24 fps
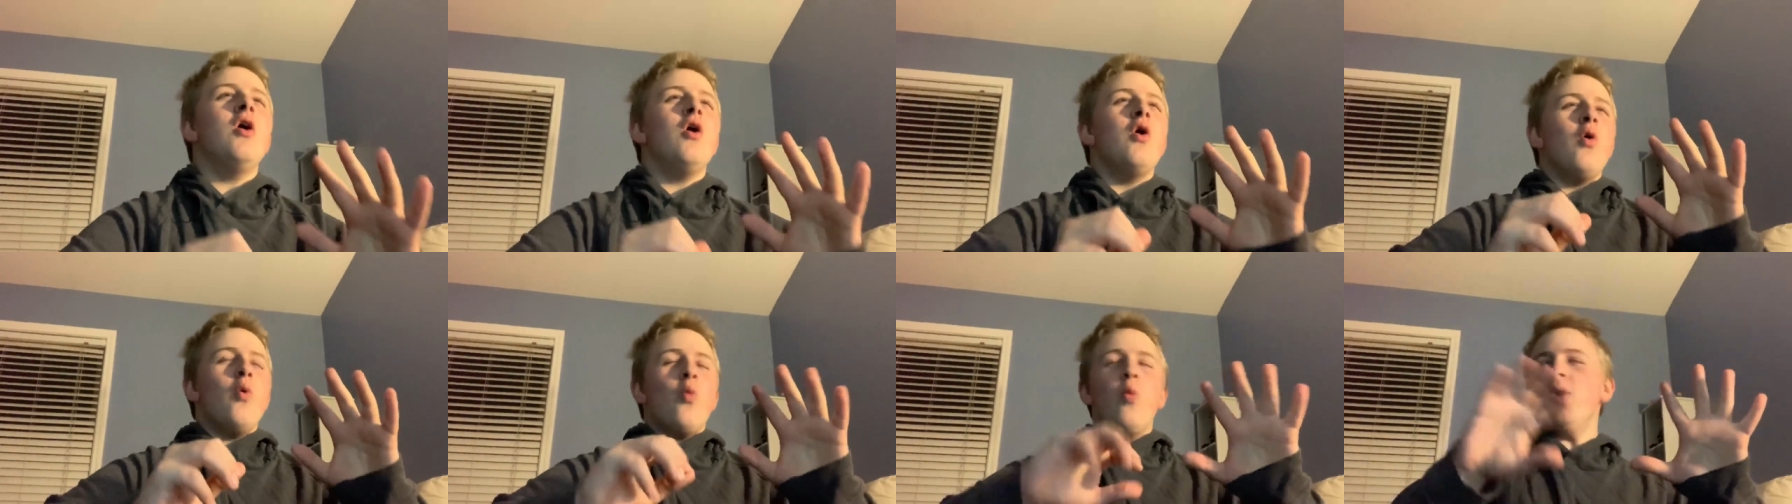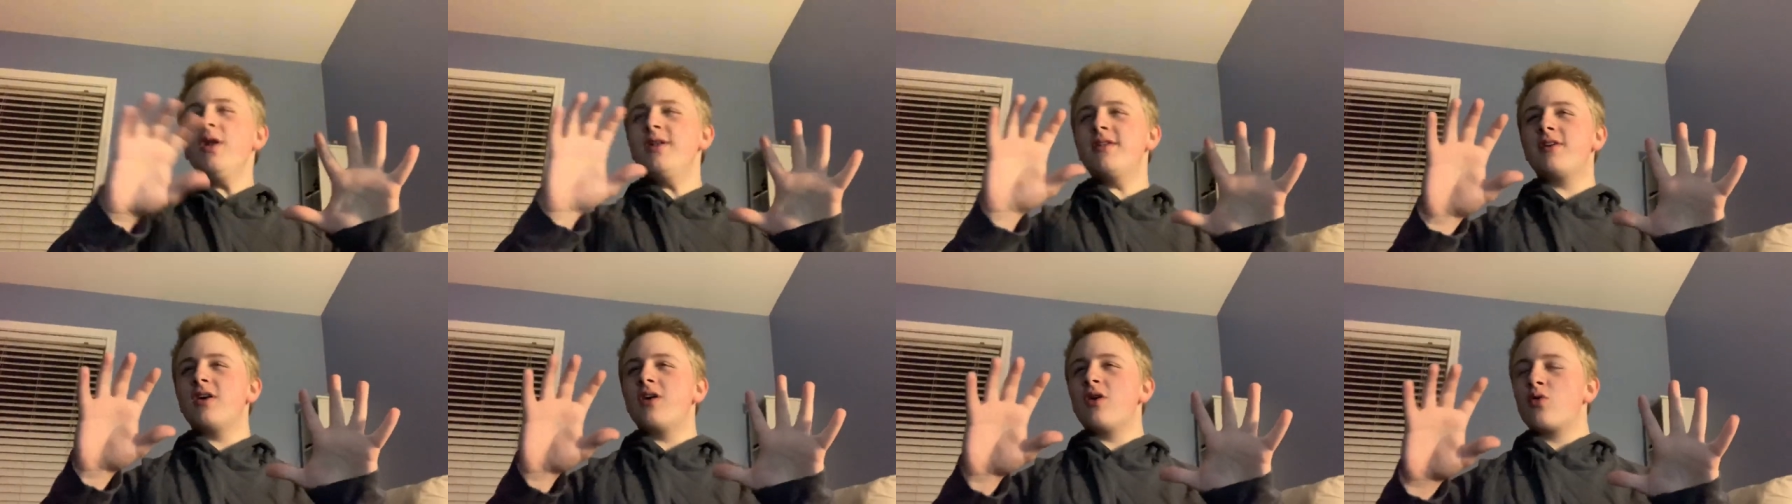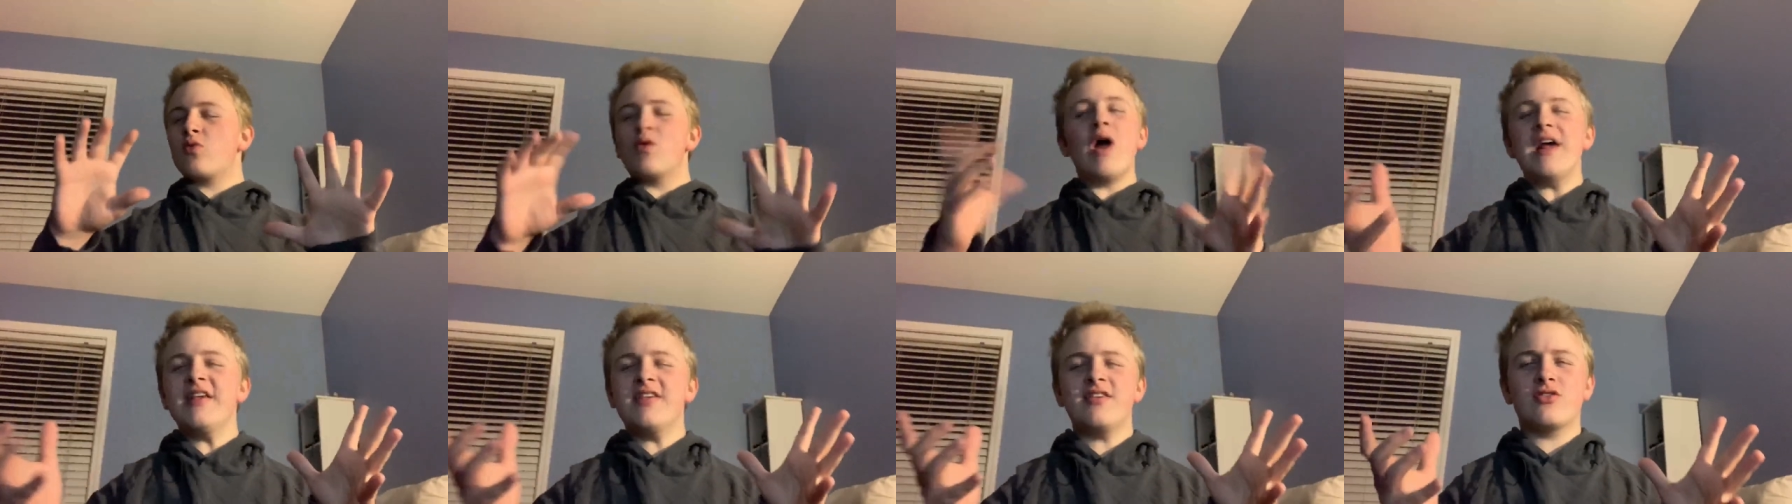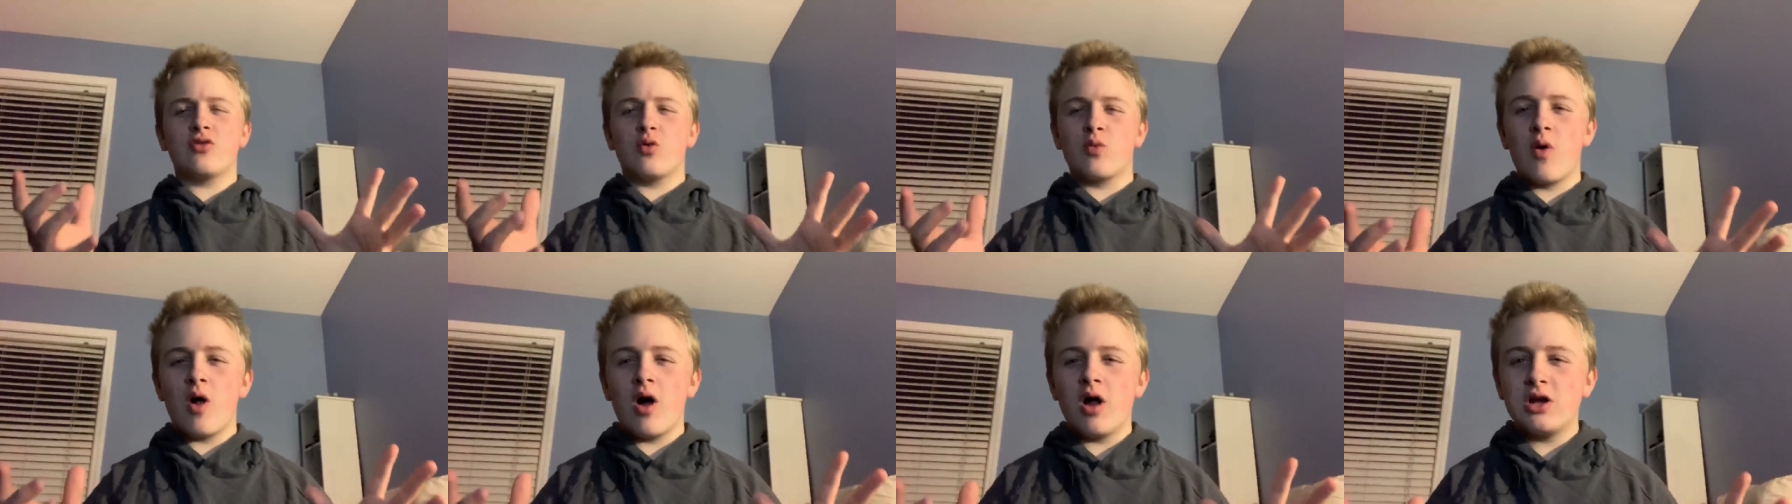What
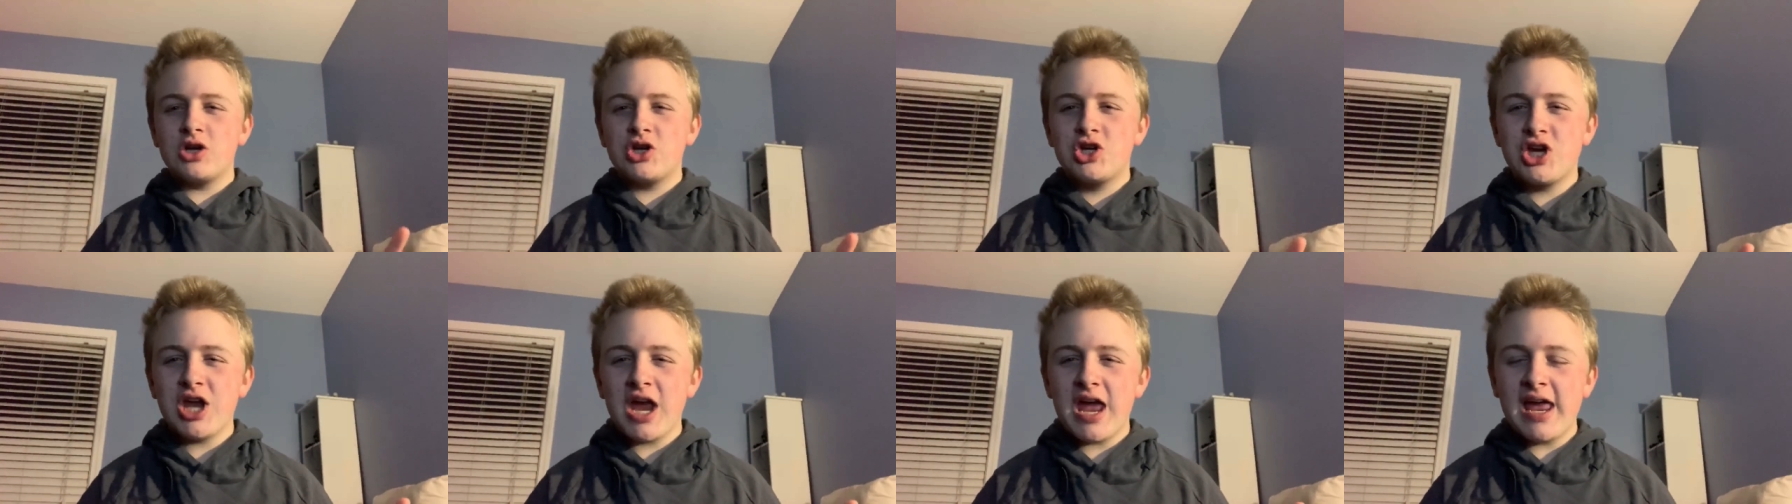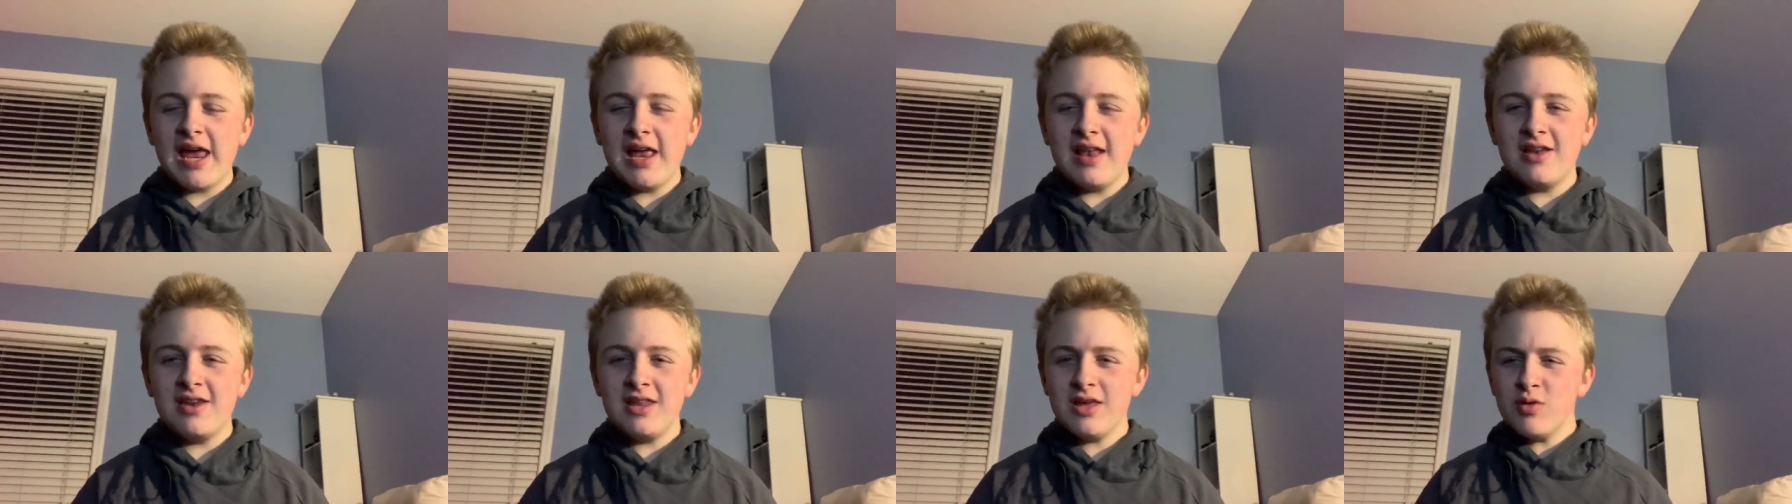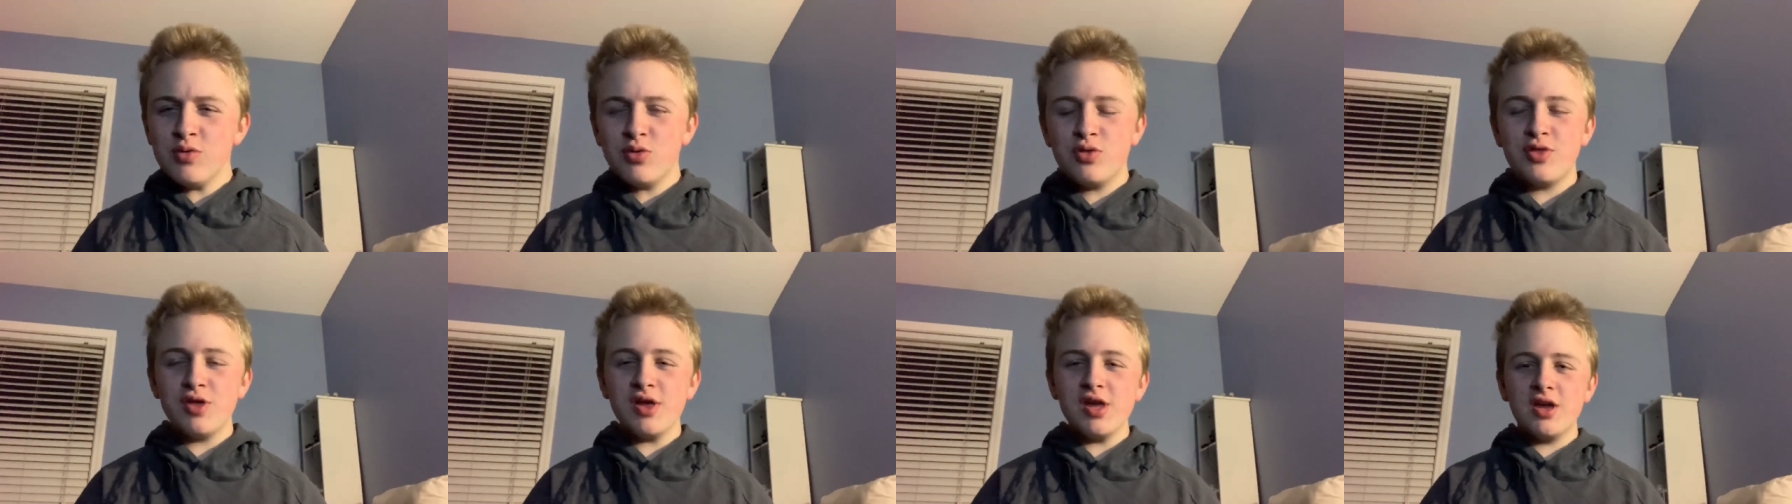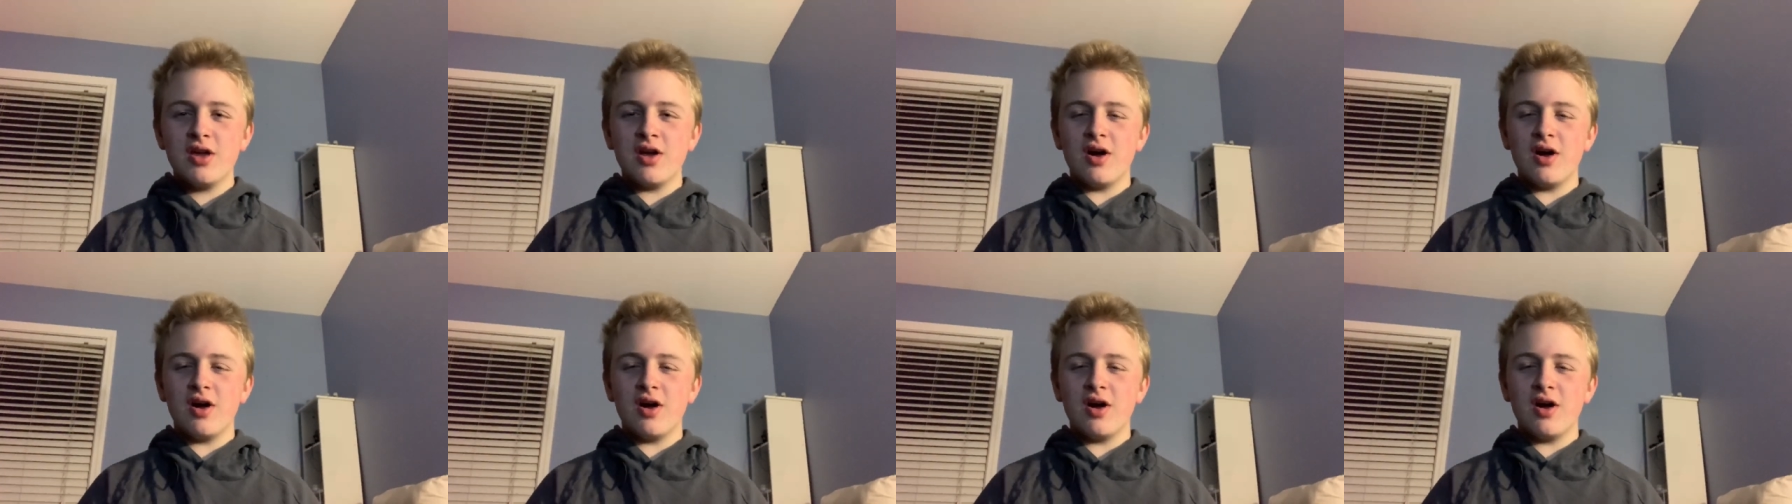restaurant chain do you think